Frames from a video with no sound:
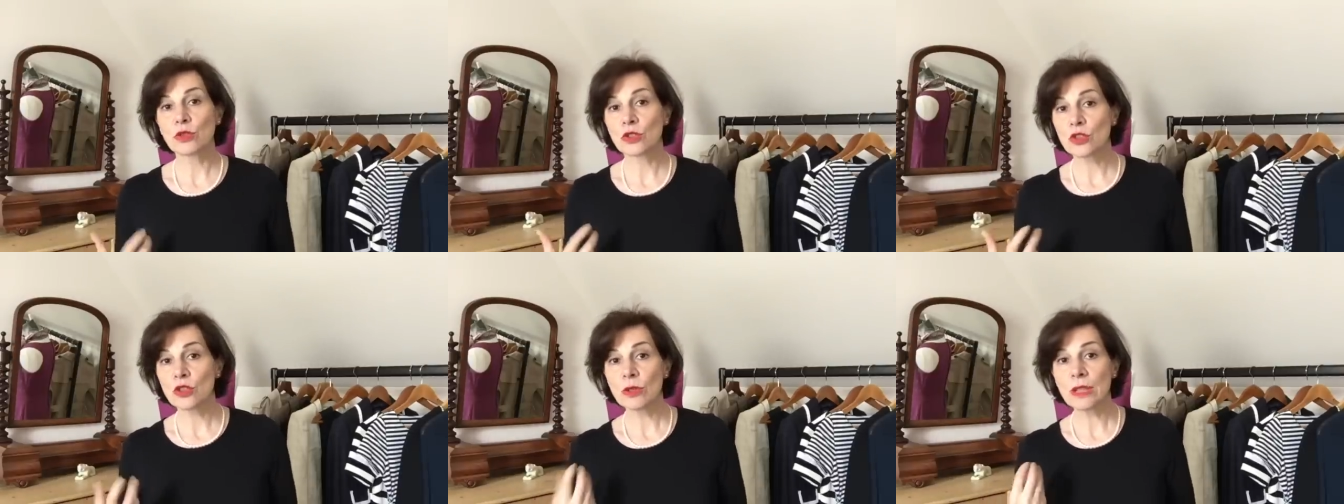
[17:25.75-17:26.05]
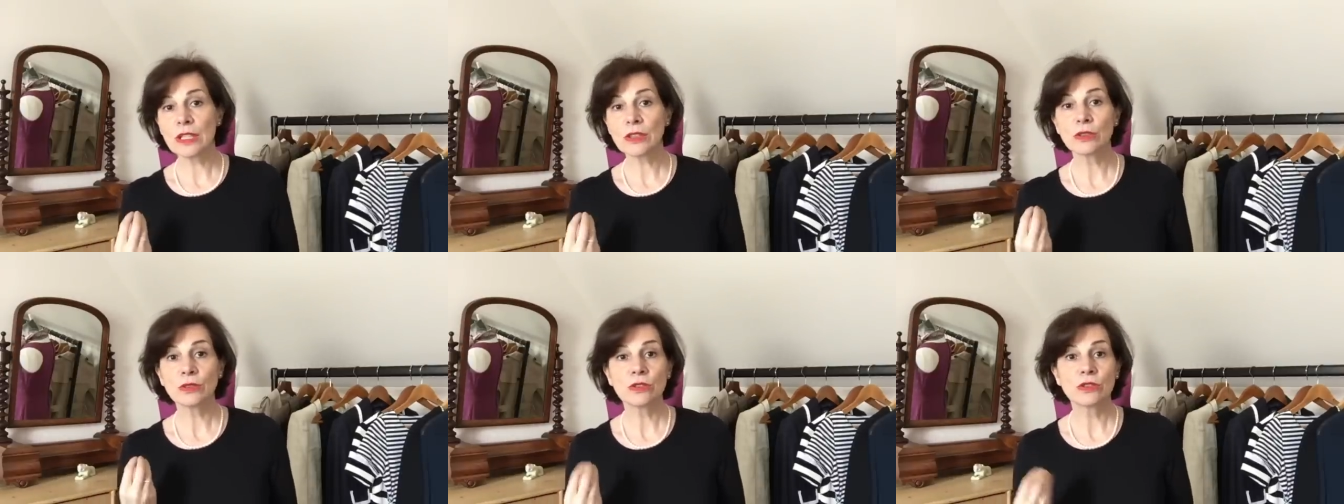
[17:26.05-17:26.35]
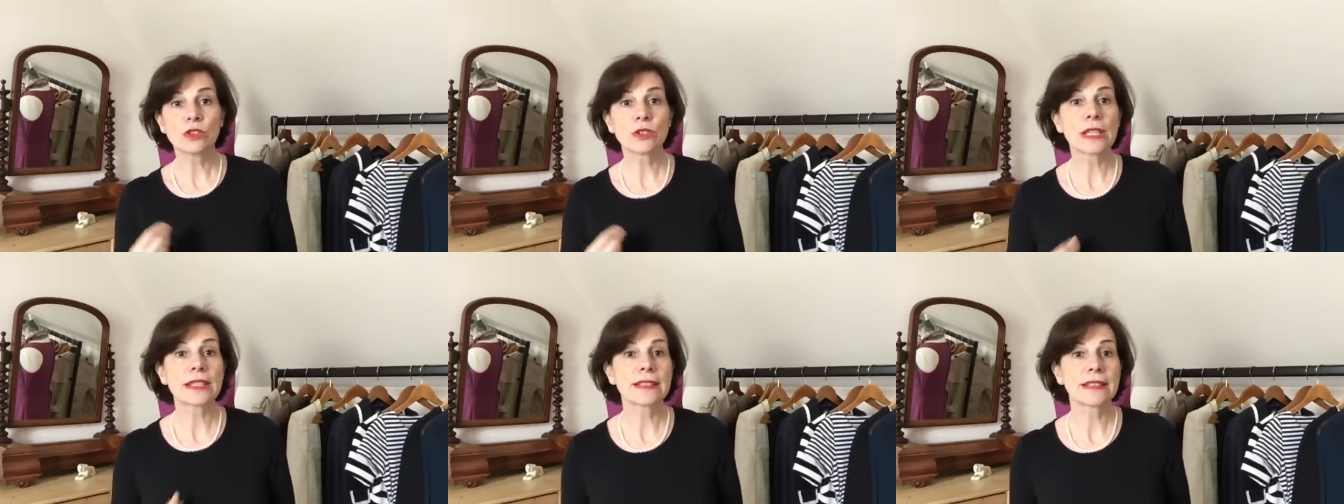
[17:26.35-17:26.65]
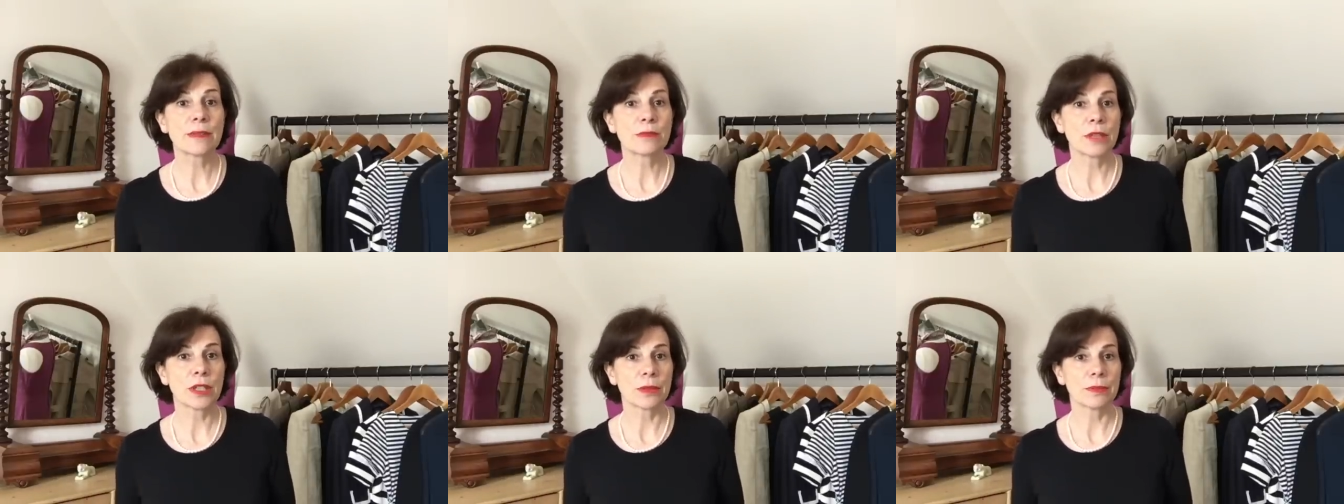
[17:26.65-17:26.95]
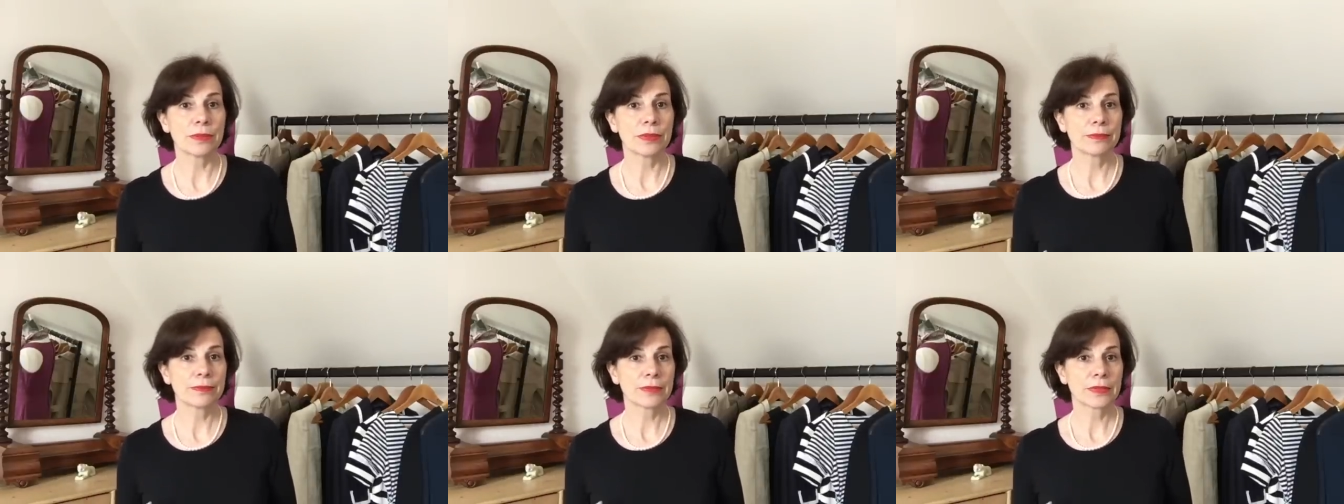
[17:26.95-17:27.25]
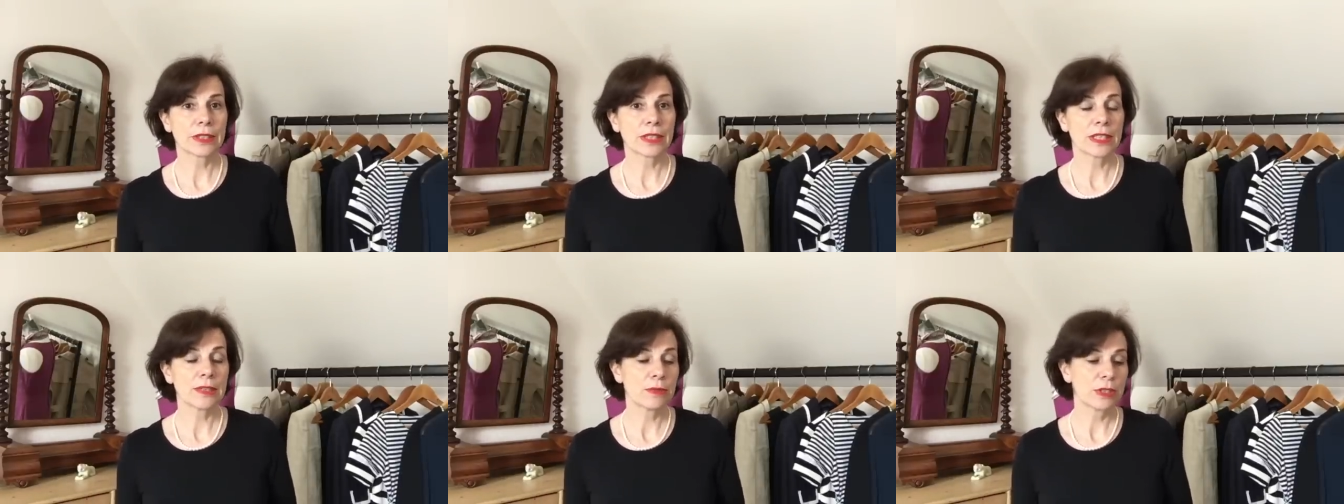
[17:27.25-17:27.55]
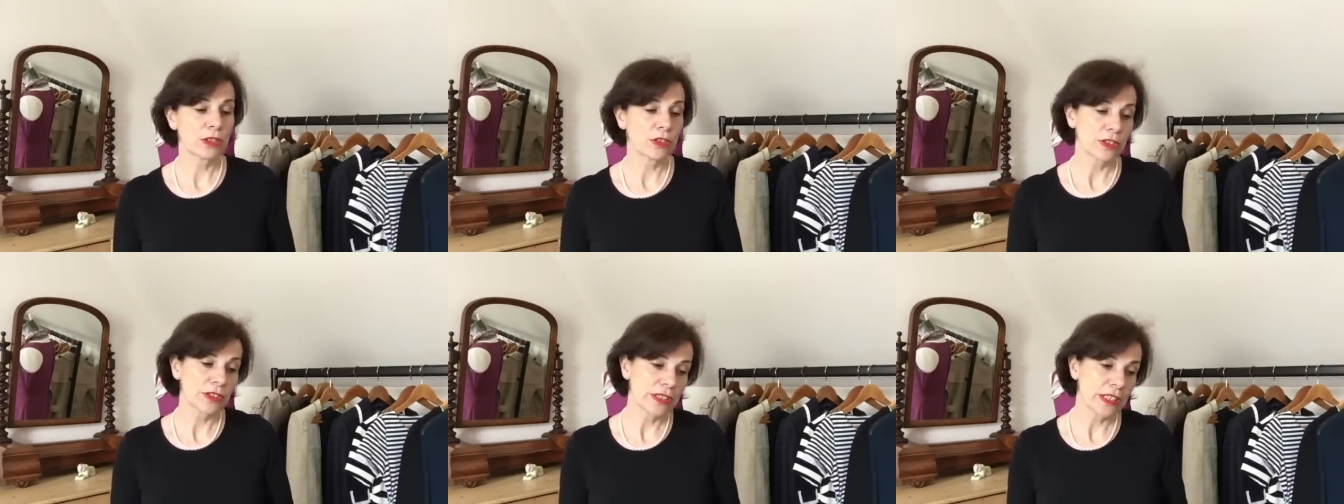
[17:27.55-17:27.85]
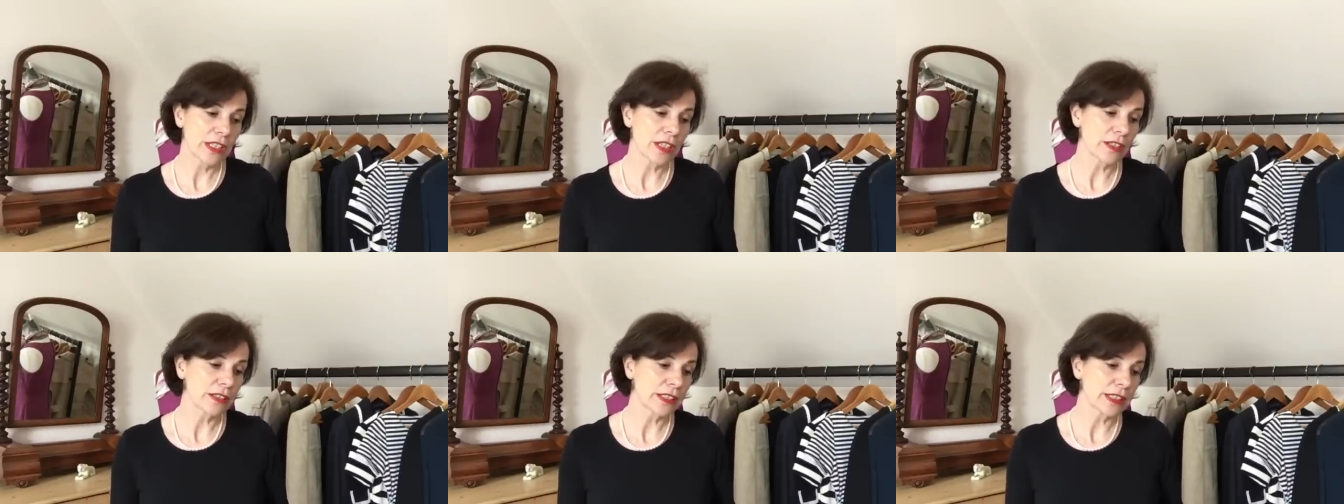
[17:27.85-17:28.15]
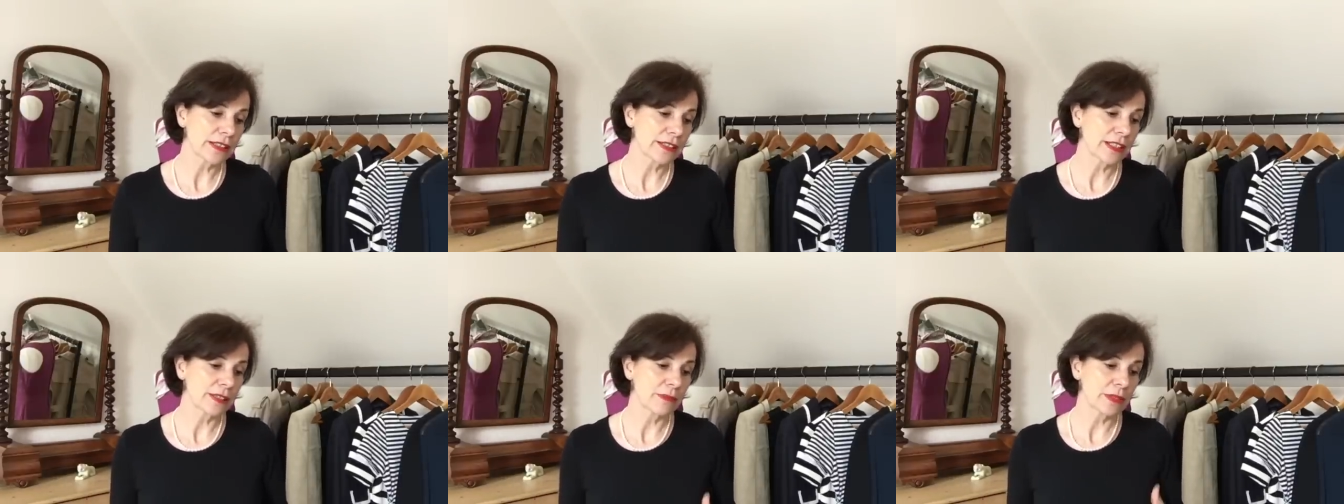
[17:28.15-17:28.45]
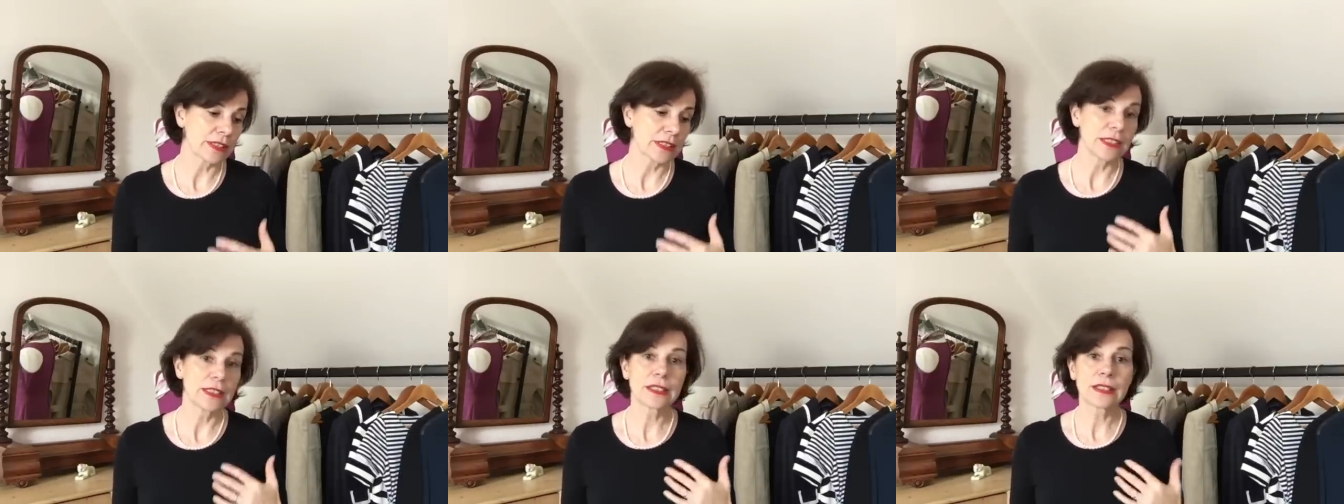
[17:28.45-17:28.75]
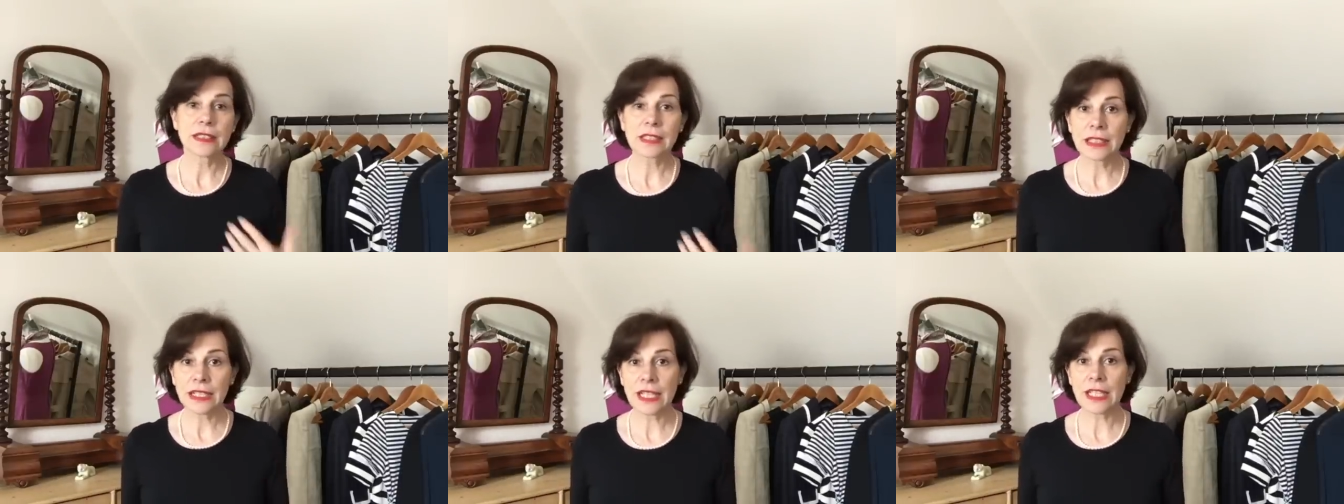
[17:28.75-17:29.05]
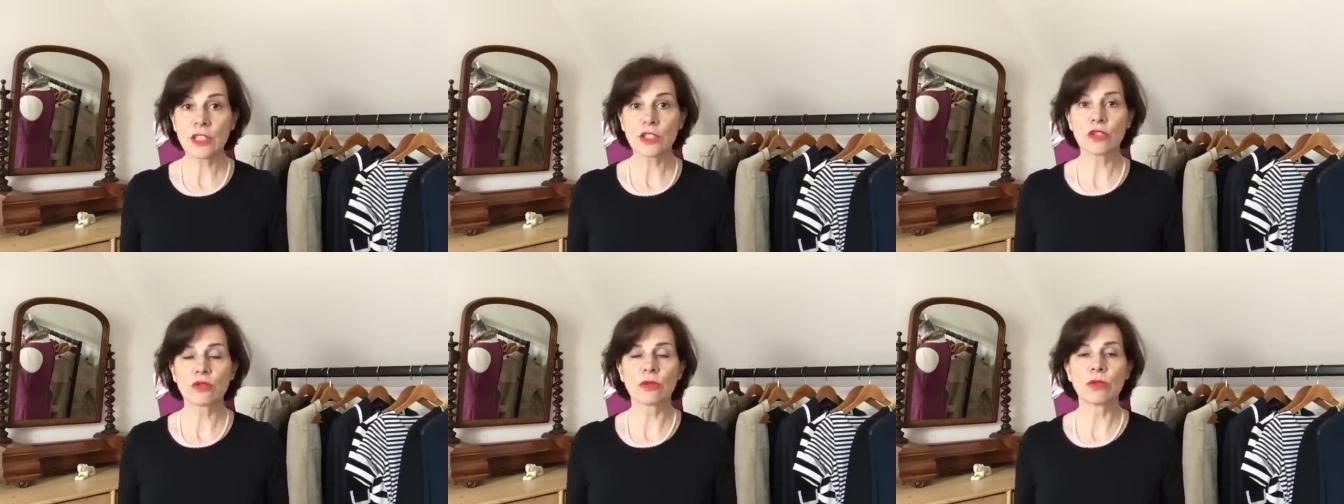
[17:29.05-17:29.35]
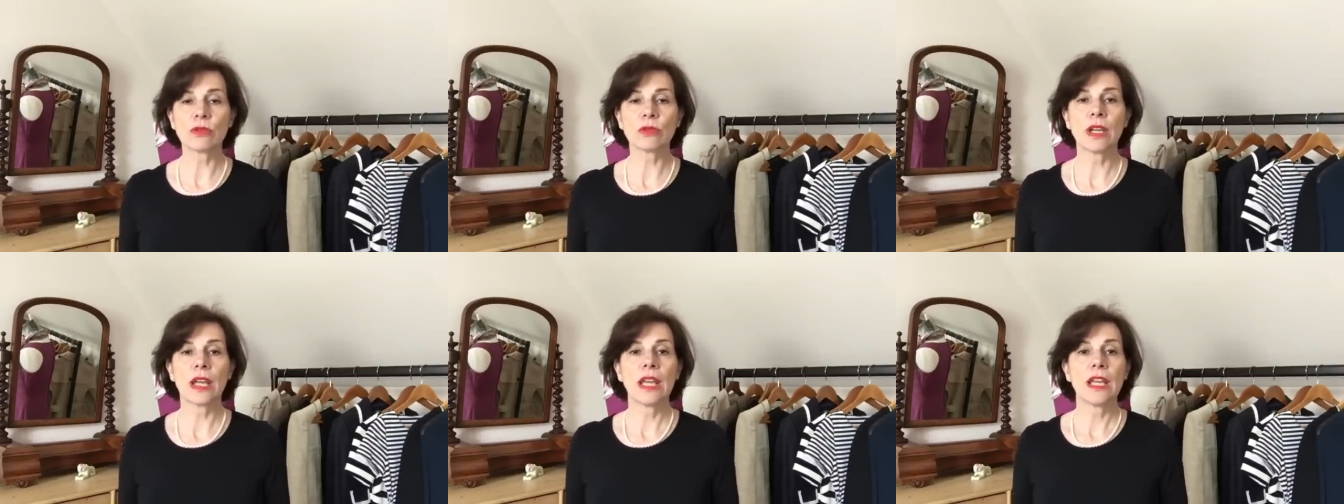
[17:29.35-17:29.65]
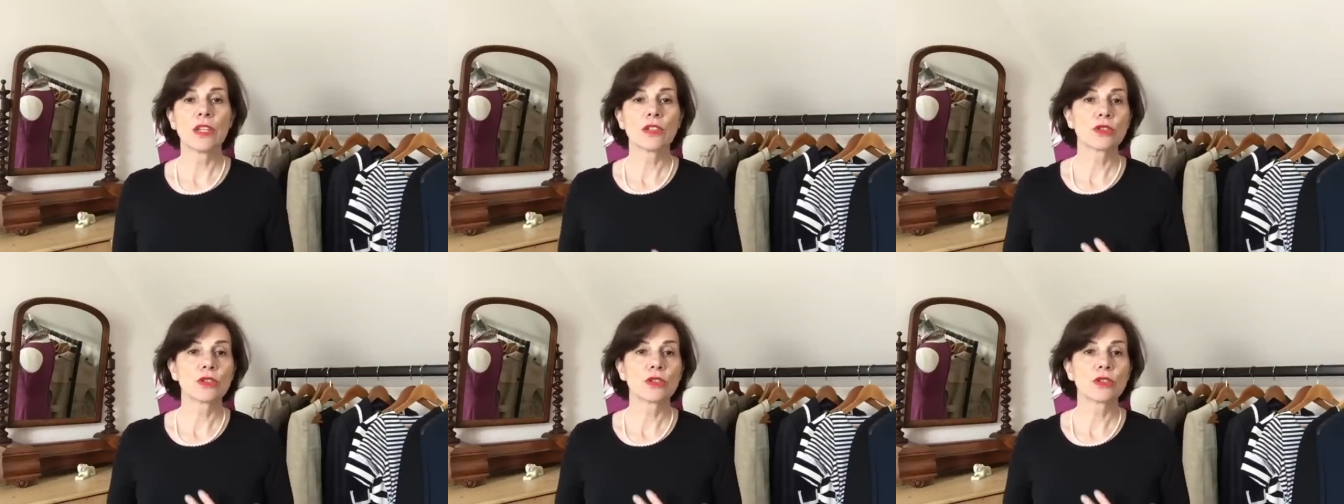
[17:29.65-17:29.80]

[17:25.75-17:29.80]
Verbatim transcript: try to dress them up okay because they are an item that is casual